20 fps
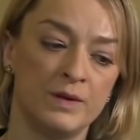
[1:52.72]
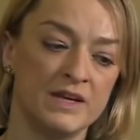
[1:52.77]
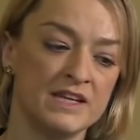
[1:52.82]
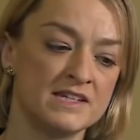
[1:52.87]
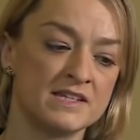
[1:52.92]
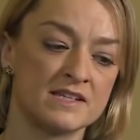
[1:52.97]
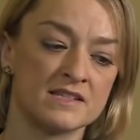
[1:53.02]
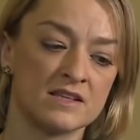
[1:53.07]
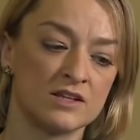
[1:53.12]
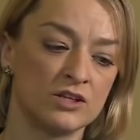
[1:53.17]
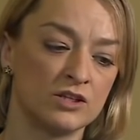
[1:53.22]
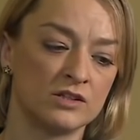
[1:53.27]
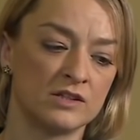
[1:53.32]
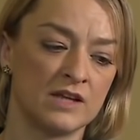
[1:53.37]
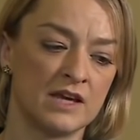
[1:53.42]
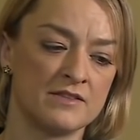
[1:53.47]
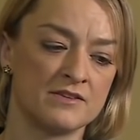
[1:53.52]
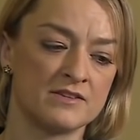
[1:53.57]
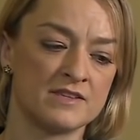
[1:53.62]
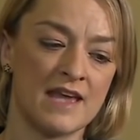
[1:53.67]
it doesn't look
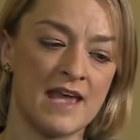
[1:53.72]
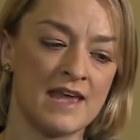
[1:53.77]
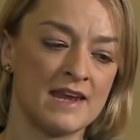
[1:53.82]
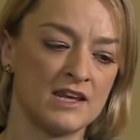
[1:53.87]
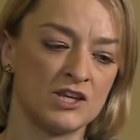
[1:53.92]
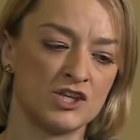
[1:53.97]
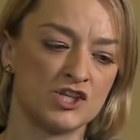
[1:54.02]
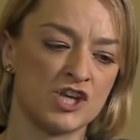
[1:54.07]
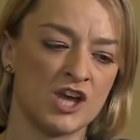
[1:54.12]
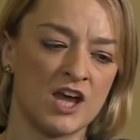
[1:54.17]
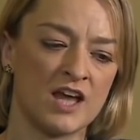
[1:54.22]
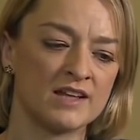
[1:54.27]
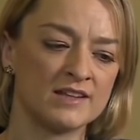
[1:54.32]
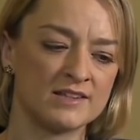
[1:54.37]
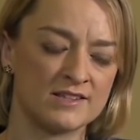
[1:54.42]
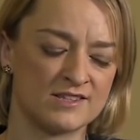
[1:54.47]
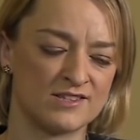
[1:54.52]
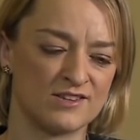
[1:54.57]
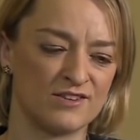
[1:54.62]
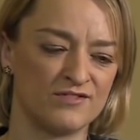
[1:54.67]
like there's any
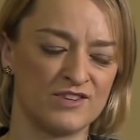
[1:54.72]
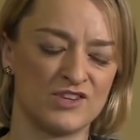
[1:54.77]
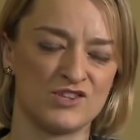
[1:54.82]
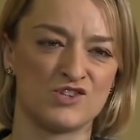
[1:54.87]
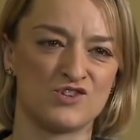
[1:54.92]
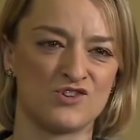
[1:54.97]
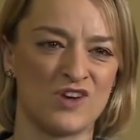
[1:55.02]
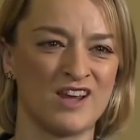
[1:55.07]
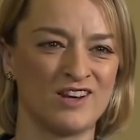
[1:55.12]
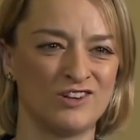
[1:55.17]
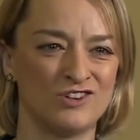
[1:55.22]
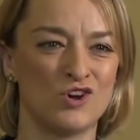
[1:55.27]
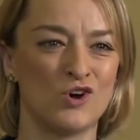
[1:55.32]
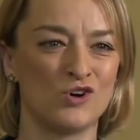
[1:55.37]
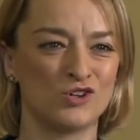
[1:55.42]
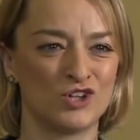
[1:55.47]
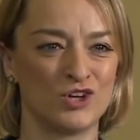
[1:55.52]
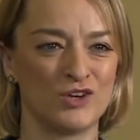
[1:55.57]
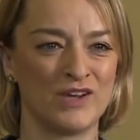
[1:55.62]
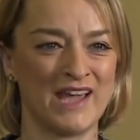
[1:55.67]
chance of this strike
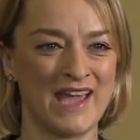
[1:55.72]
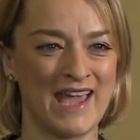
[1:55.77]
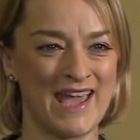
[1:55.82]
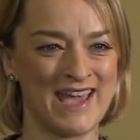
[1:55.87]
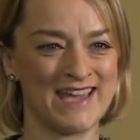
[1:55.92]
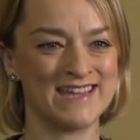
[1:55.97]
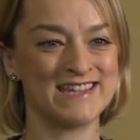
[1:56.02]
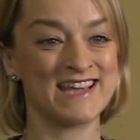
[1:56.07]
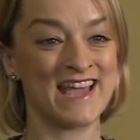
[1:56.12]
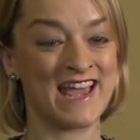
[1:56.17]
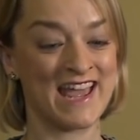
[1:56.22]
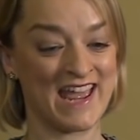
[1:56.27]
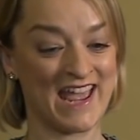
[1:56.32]
not going ahead